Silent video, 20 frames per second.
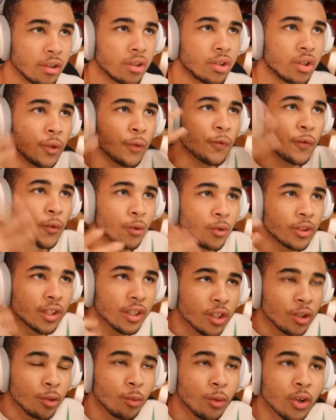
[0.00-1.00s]
So the first
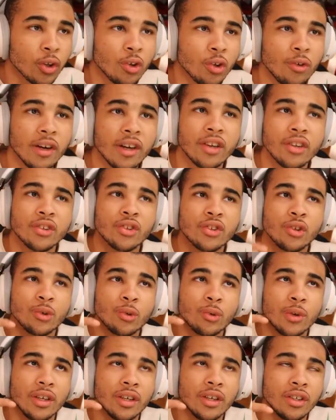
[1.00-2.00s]
thing you want to go ahead and
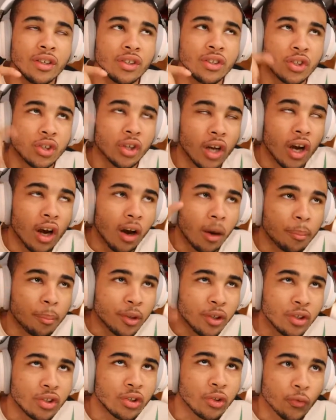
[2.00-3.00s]
do is hop
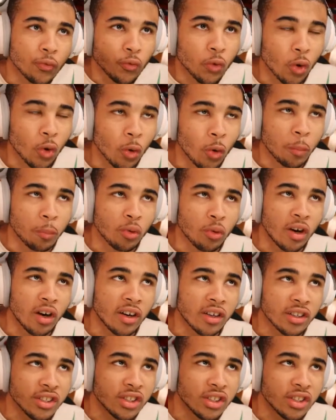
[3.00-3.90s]
into Roblox